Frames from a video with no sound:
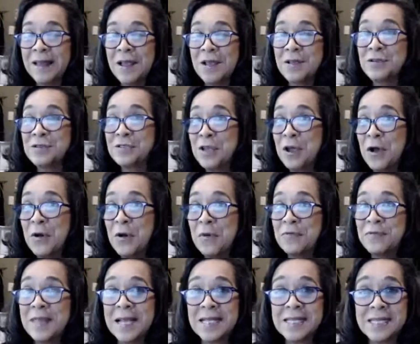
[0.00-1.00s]
So
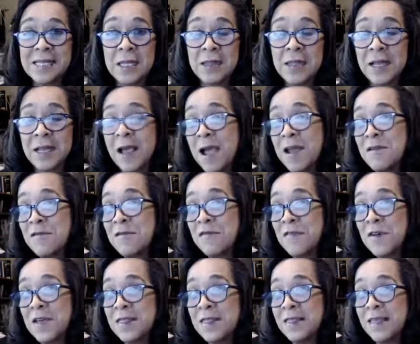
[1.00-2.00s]
that's the kind of
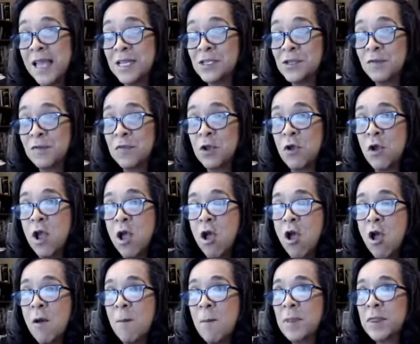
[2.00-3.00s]
fun thing. So
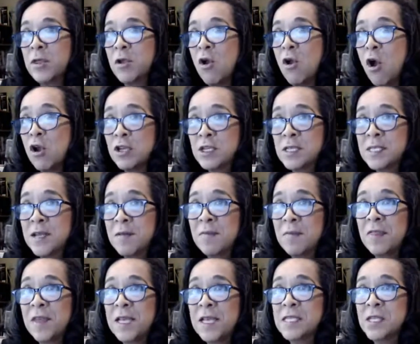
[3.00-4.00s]
if there are some
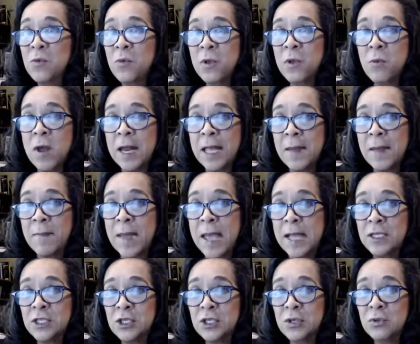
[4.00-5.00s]
things that we want to get
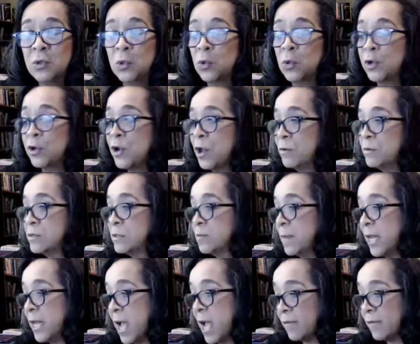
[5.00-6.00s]
back to, Lord knows
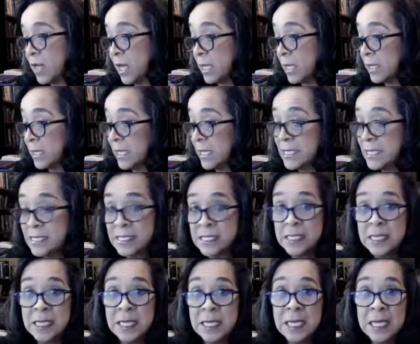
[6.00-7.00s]
me, I've got a list
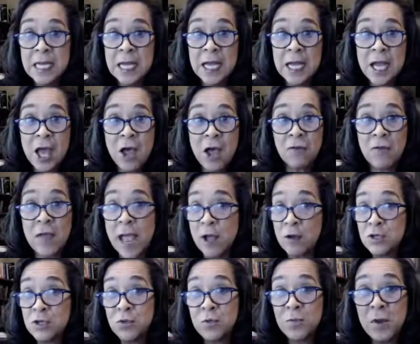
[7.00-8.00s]
of
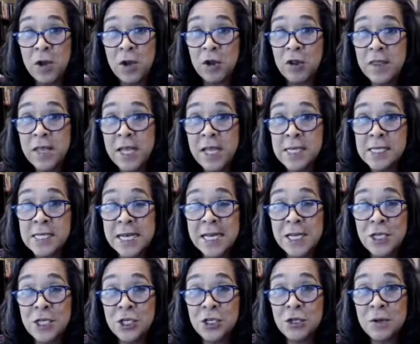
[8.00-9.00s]
house repair things I need
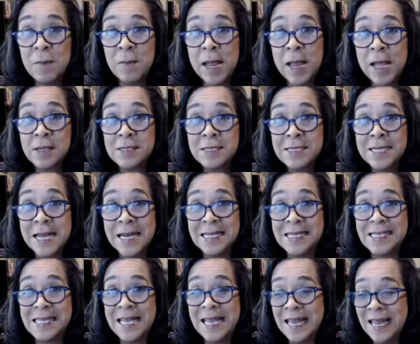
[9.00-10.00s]
to do in my house in
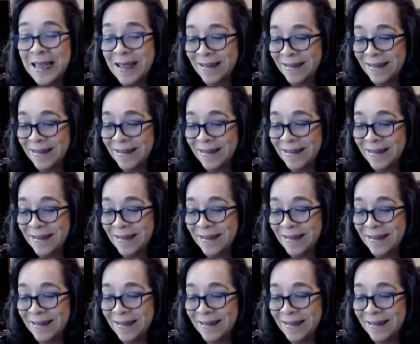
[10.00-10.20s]
Tennessee.